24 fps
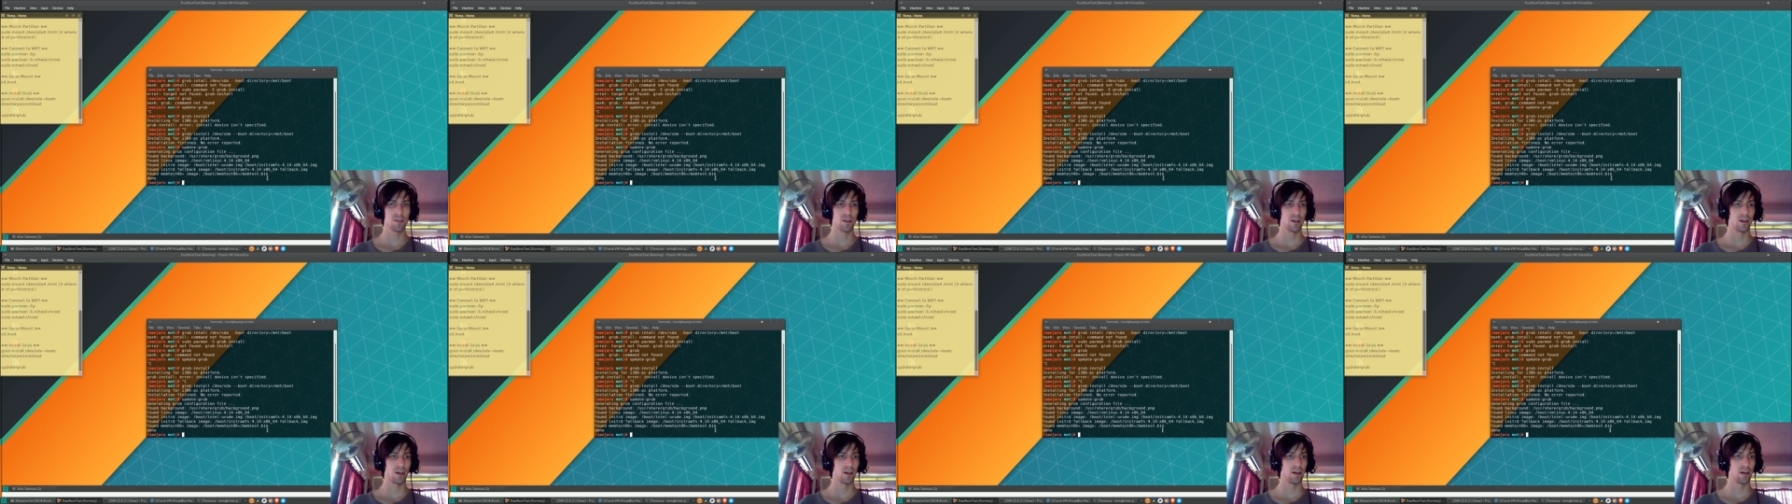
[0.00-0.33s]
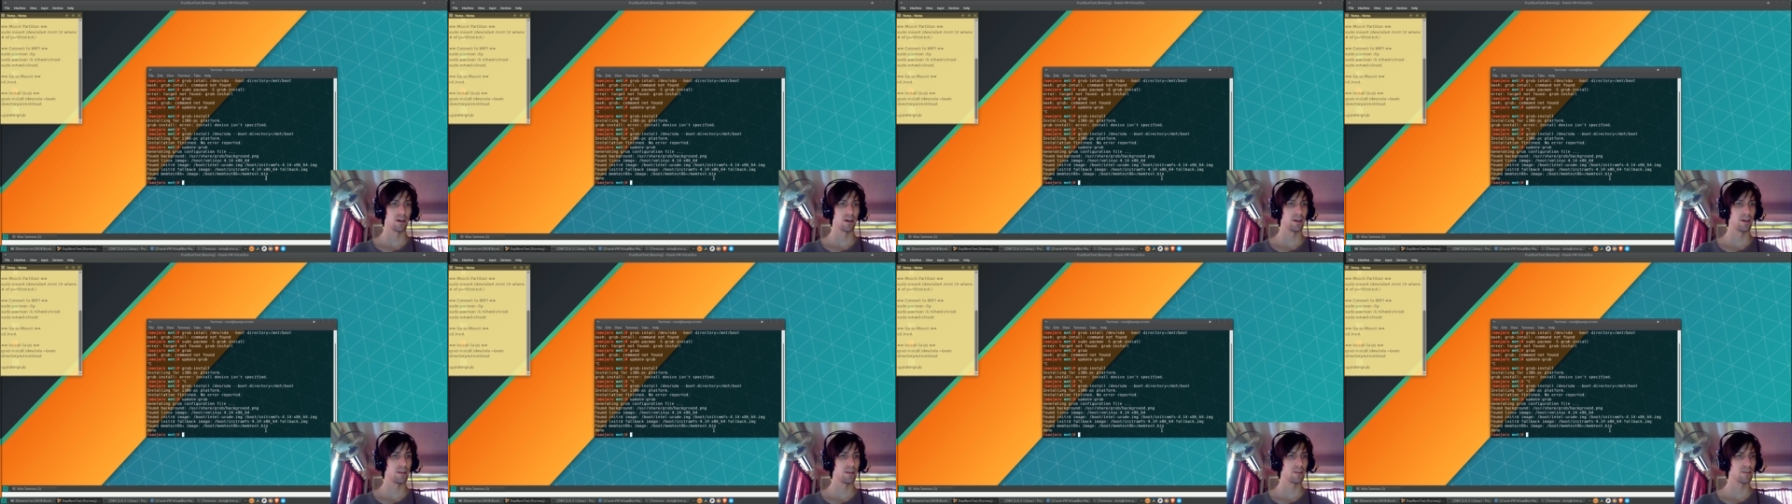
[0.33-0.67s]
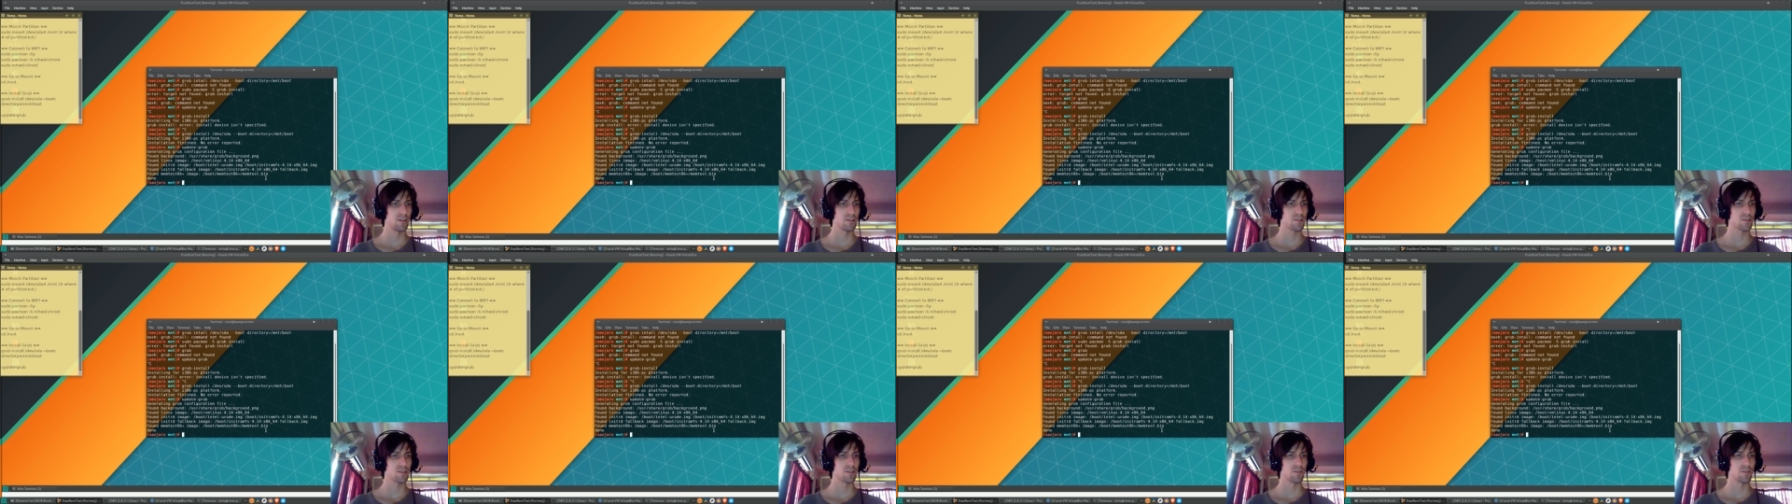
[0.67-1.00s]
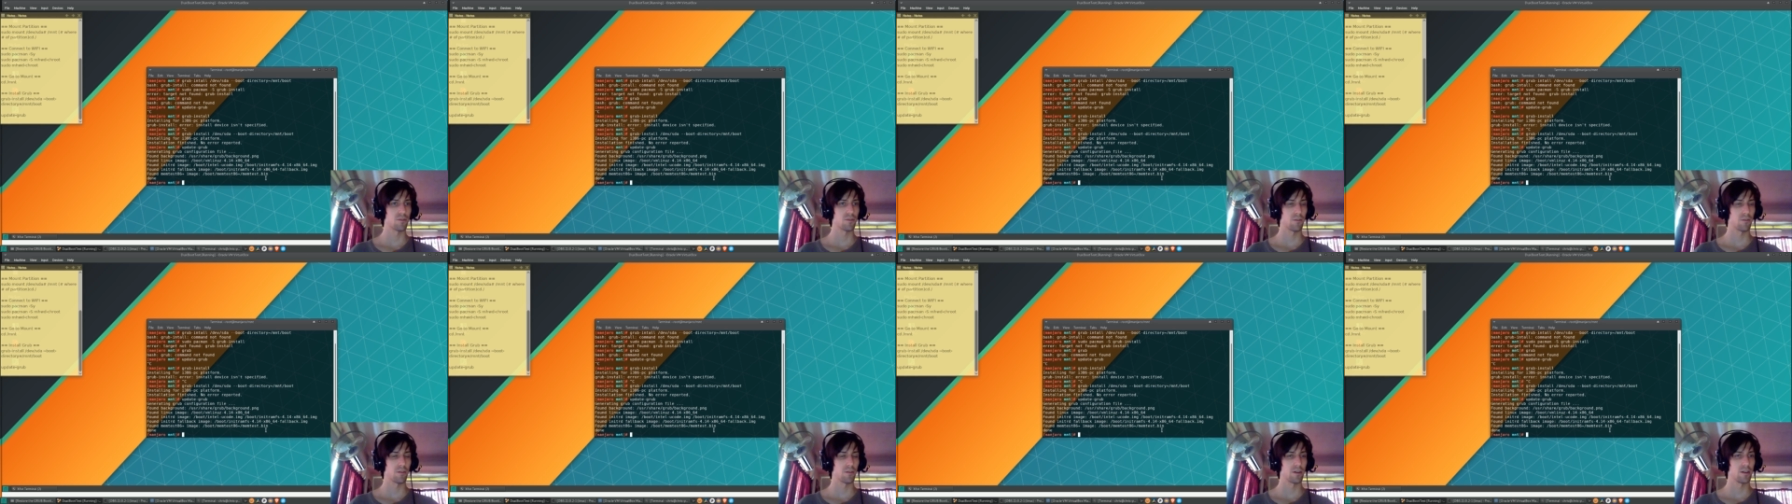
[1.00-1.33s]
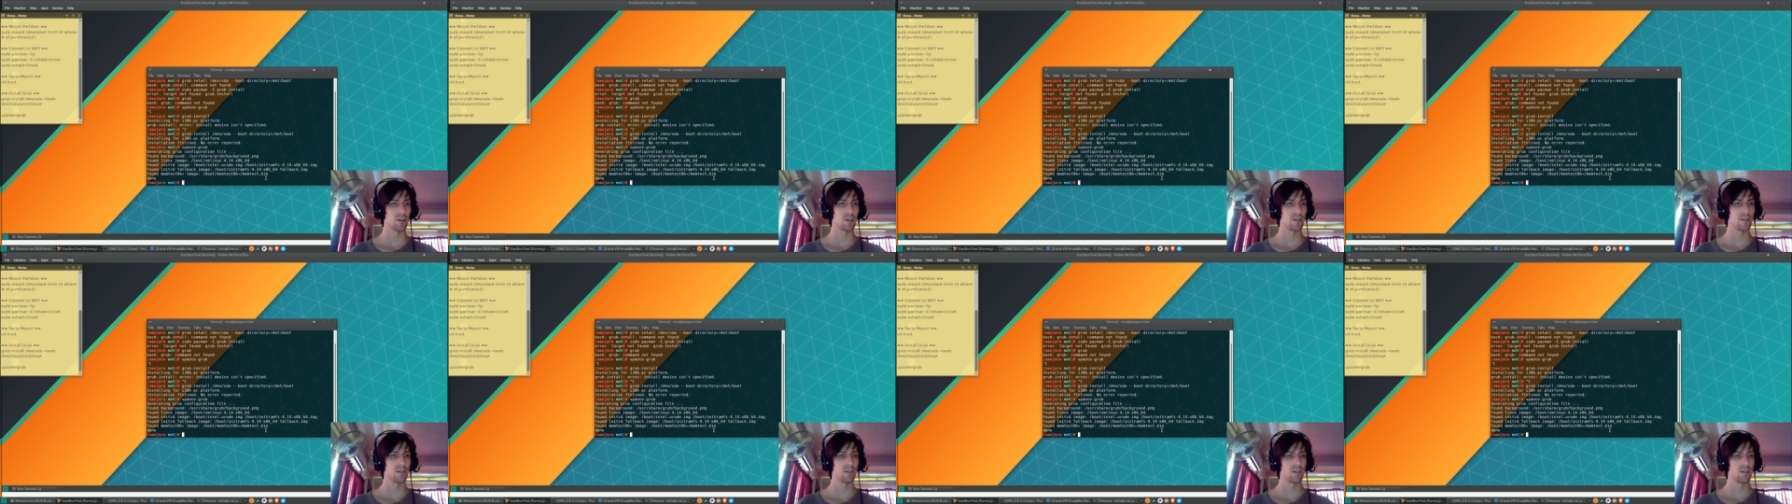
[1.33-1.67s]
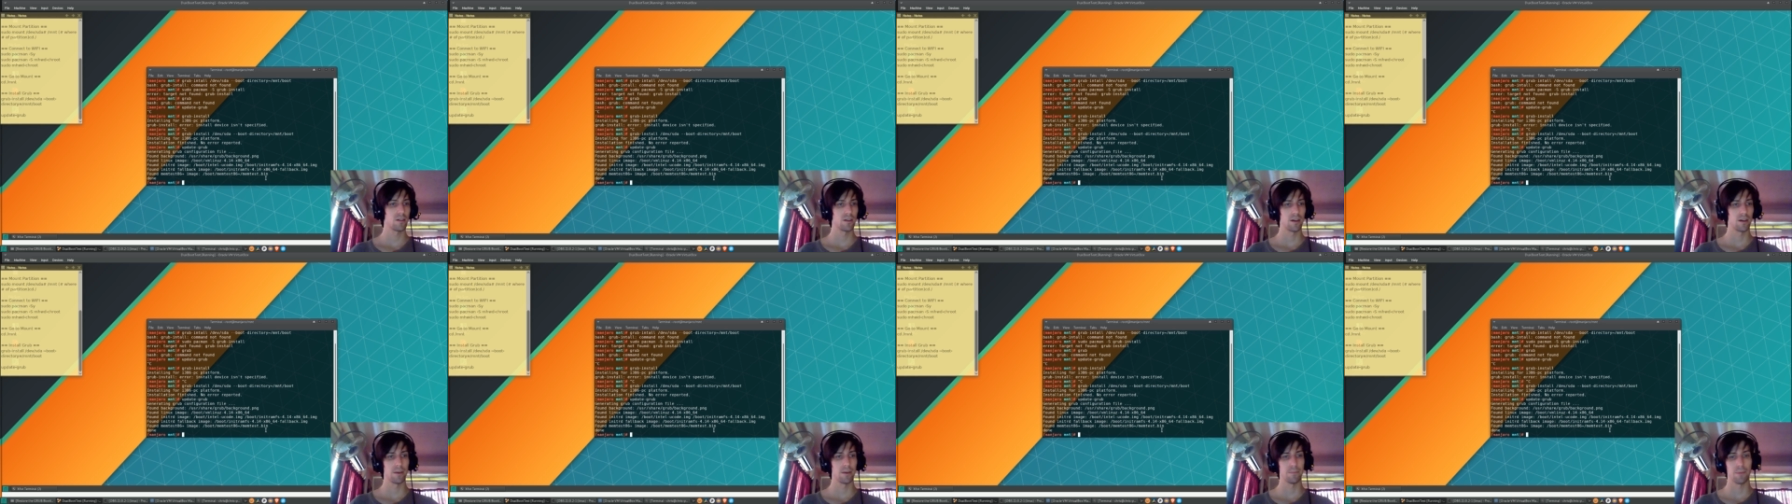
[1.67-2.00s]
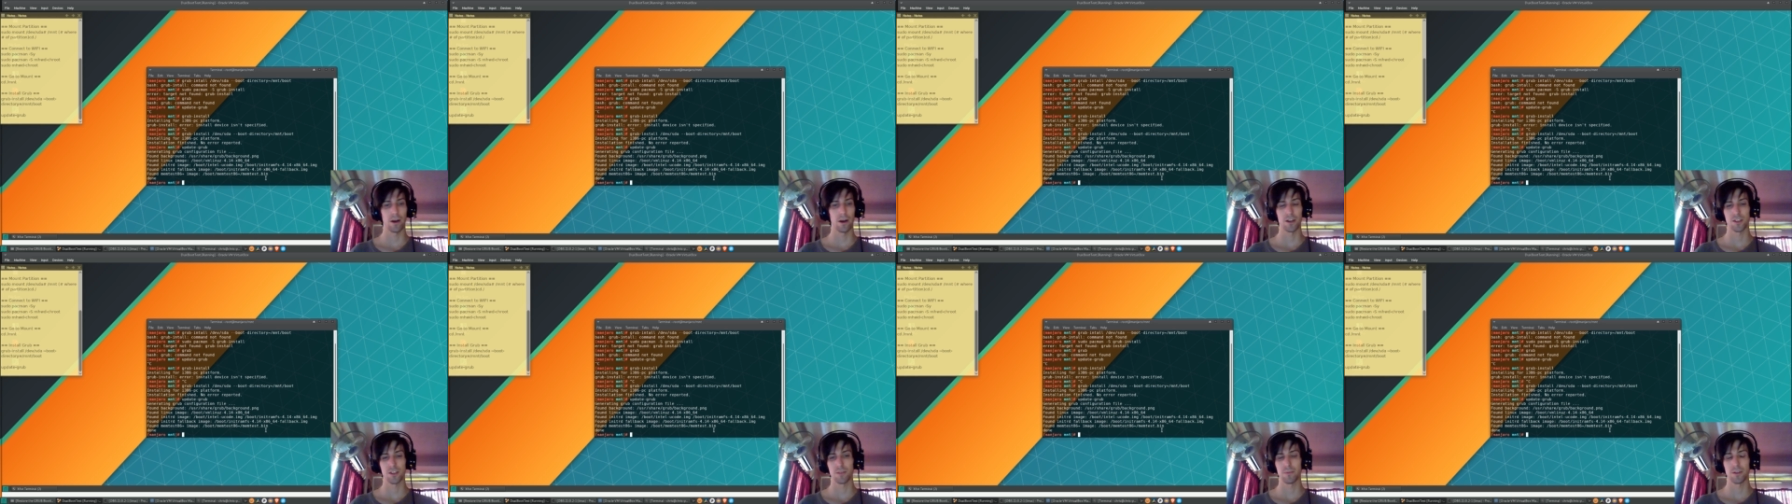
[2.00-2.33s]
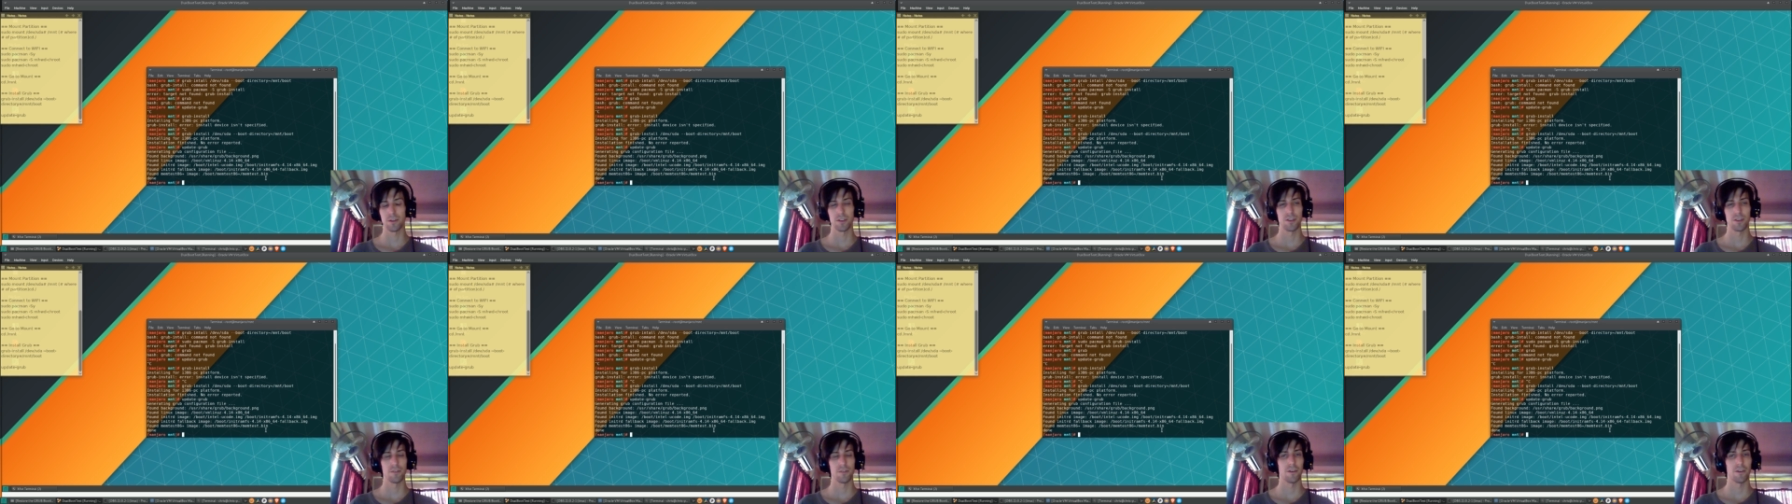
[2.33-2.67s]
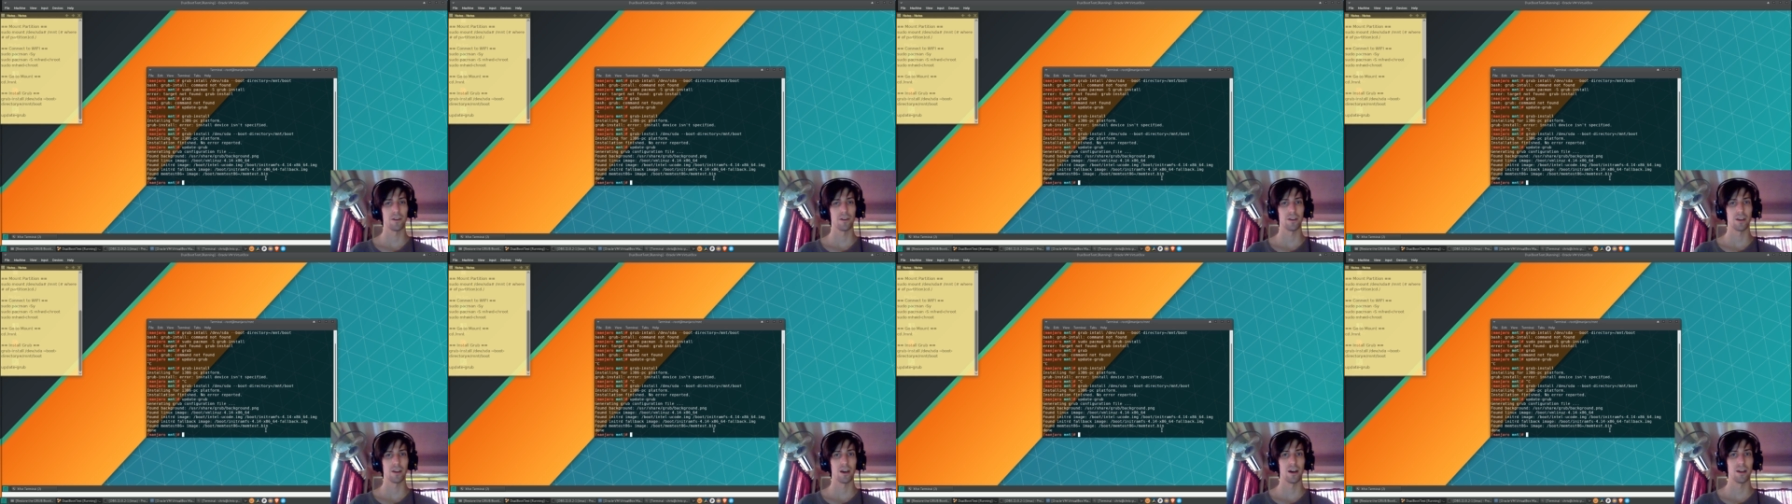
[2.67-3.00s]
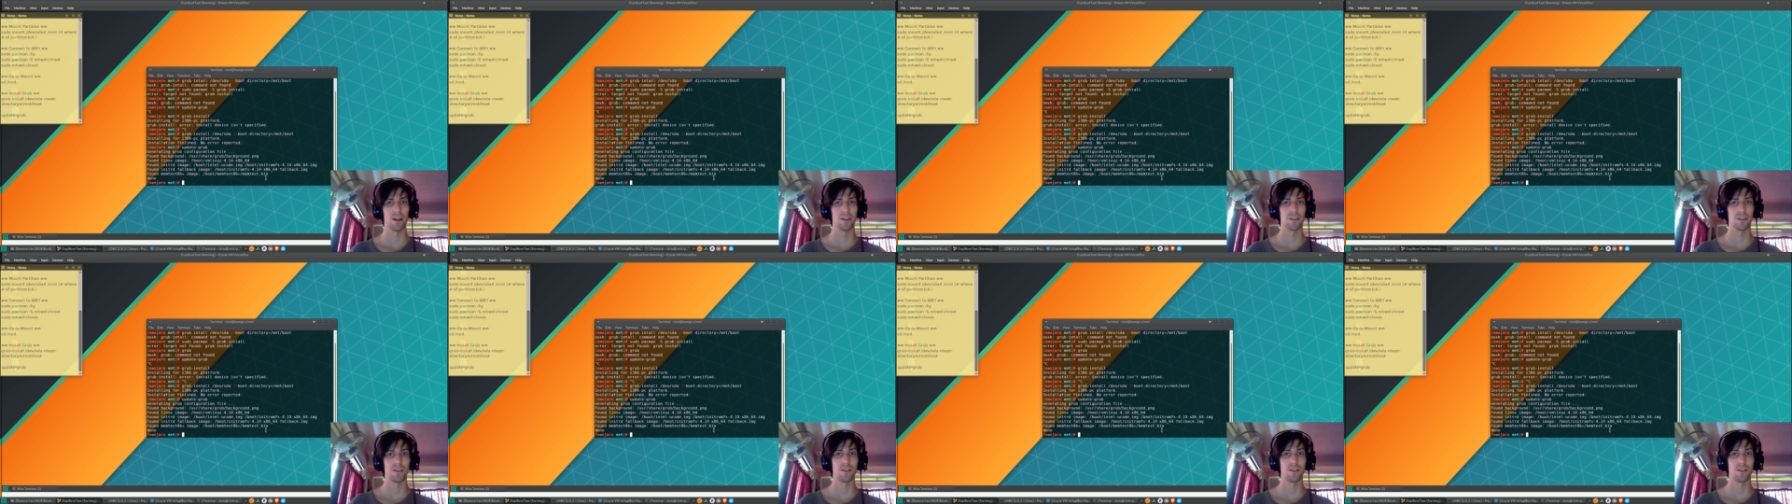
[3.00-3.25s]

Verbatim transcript: uh, in this tutorial, possibly you're running on